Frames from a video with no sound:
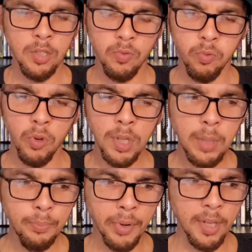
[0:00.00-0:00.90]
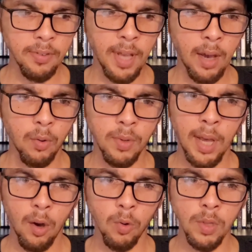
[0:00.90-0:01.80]
it just really brings out
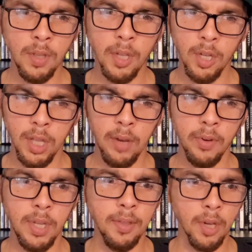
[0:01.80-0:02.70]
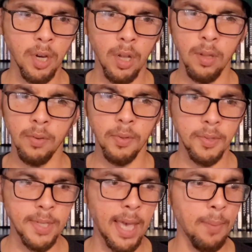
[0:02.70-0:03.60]
not only the clarity, the color,
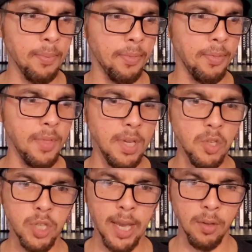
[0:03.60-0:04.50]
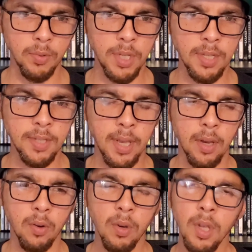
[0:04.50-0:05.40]
the depth, the shadow
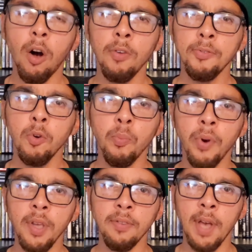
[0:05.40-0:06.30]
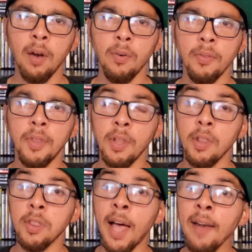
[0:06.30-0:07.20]
detail, it also brings out the